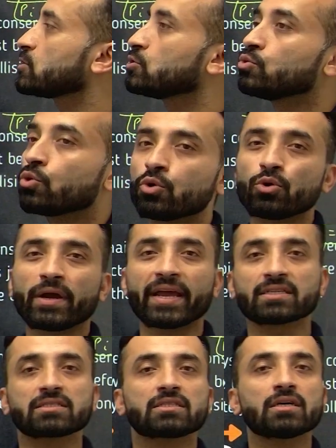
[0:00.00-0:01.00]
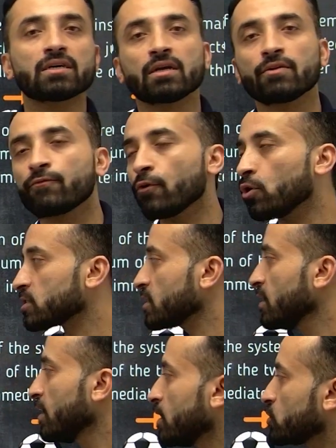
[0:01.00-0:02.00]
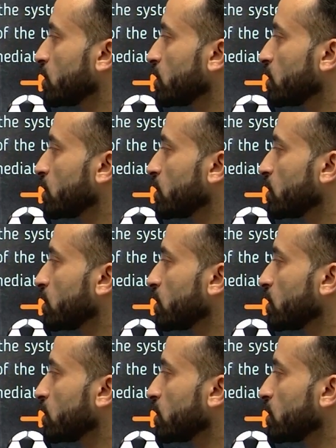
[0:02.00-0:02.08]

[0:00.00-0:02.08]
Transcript: no external force. So